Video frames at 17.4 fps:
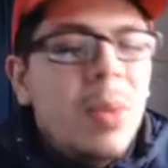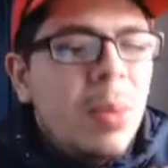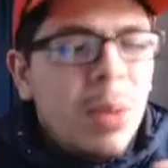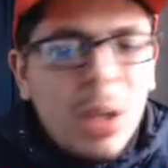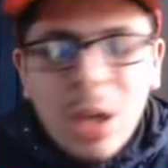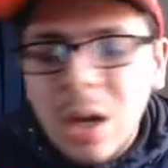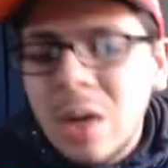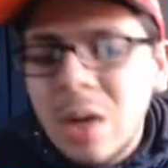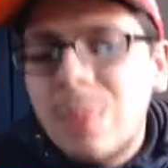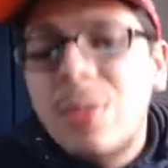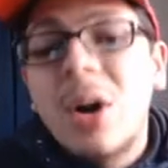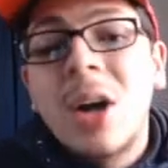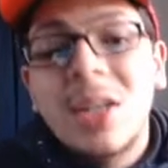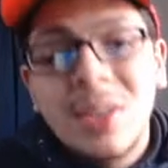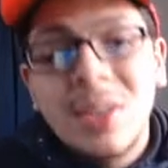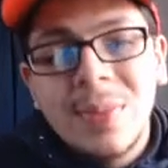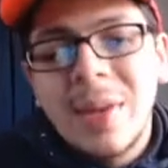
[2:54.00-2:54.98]
young
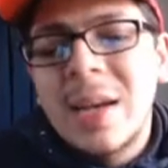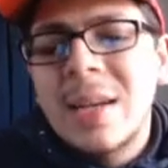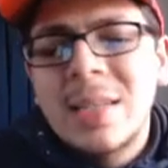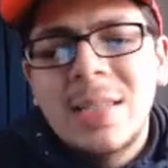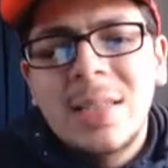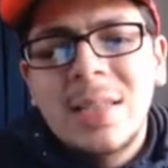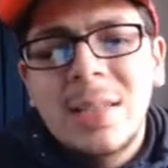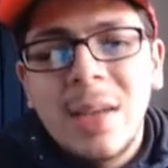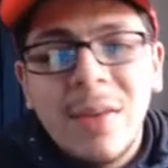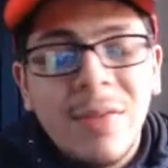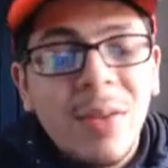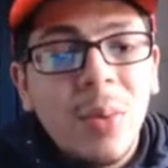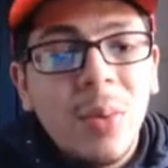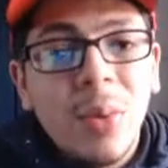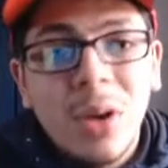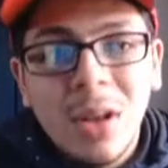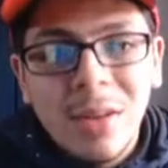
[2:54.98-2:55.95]
prospects of
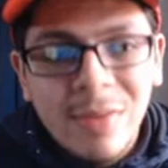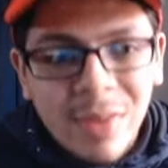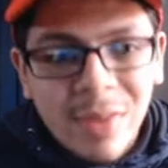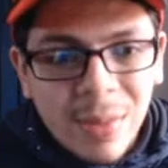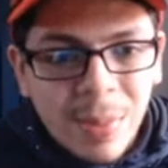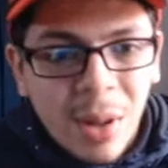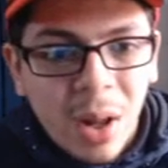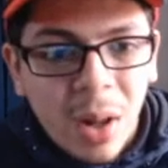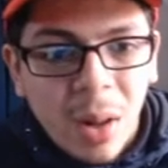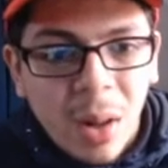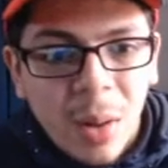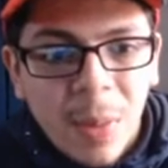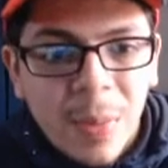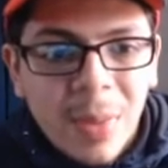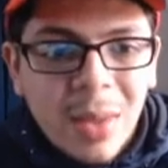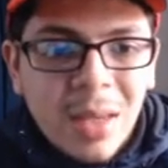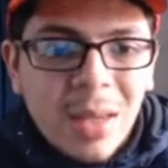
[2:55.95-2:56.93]
the world of football,
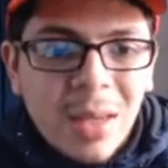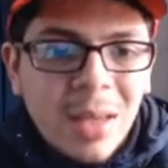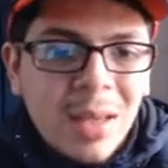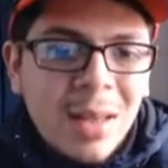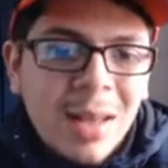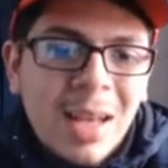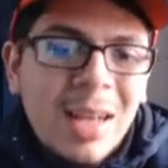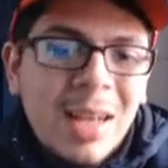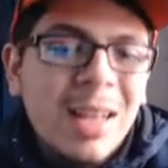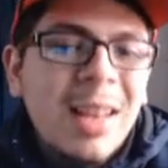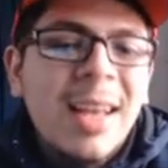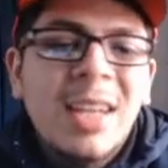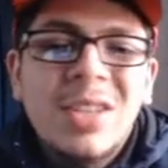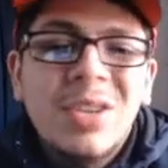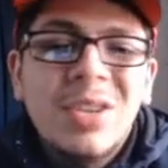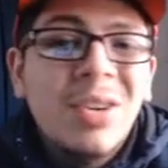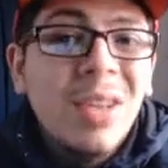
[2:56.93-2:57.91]
like the
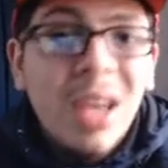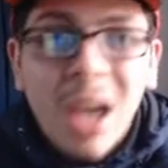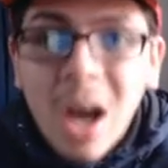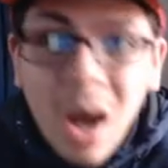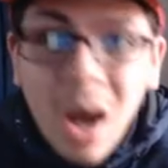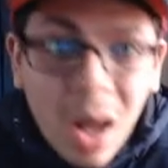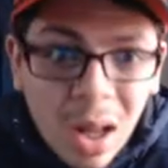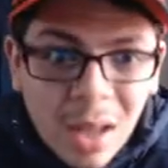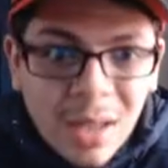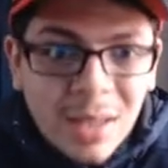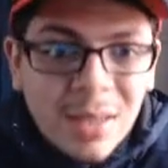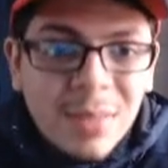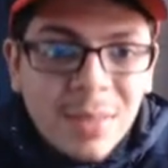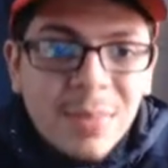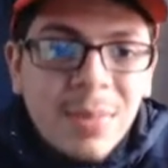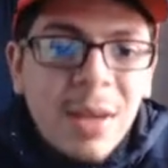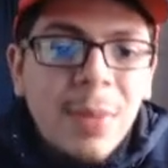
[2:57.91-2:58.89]
next Erling Haaland,
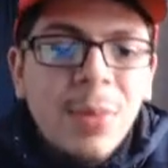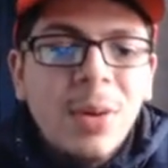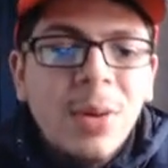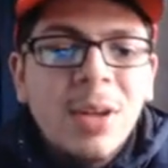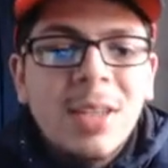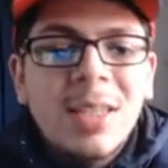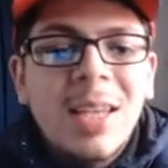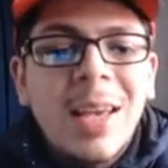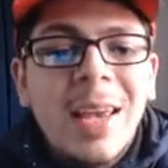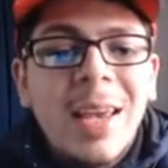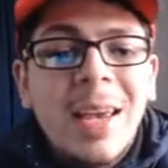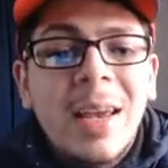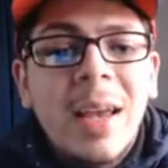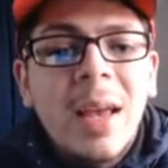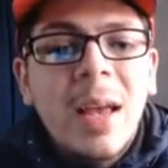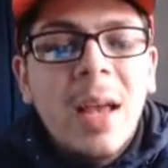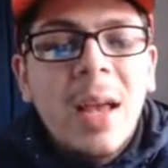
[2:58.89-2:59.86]
people are
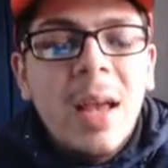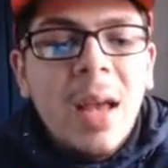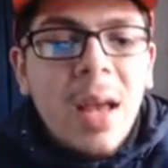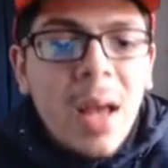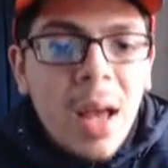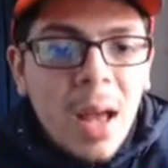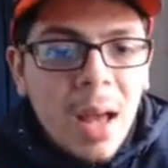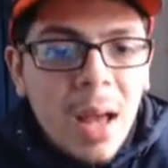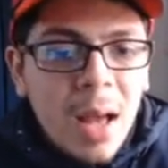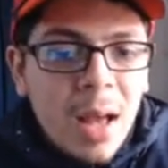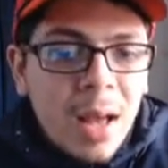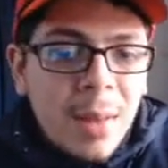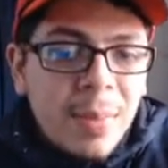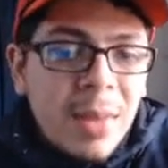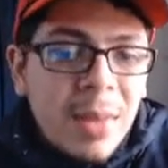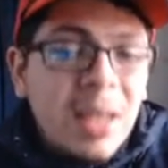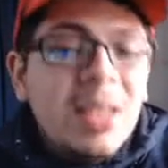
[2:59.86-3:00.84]
saying.
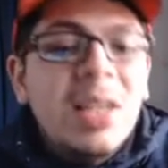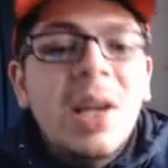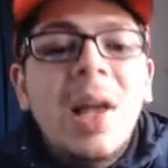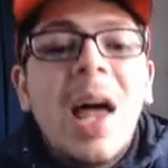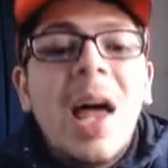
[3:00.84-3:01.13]
They still